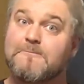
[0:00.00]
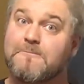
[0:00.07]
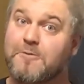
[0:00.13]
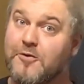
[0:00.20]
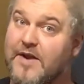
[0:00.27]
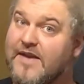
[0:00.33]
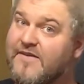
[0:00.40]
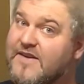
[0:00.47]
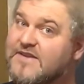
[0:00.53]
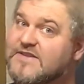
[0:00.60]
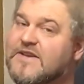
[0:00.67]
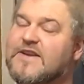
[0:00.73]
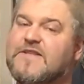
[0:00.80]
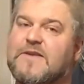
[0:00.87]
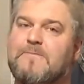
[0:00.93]

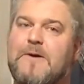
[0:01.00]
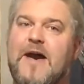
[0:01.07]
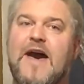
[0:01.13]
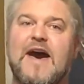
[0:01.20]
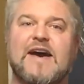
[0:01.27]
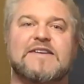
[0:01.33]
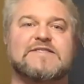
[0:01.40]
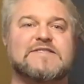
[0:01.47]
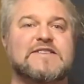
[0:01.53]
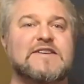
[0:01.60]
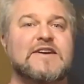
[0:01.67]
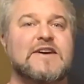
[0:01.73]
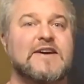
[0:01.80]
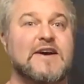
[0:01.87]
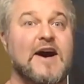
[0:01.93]
Previously in the past,
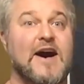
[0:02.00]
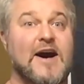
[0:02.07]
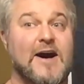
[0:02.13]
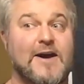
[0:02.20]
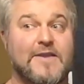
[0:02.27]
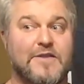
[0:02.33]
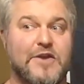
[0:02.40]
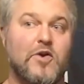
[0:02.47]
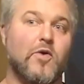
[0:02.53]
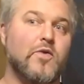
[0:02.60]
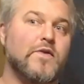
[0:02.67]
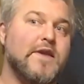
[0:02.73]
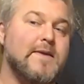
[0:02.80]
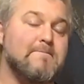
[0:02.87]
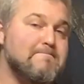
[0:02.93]
the
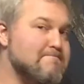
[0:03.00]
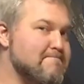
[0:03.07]
only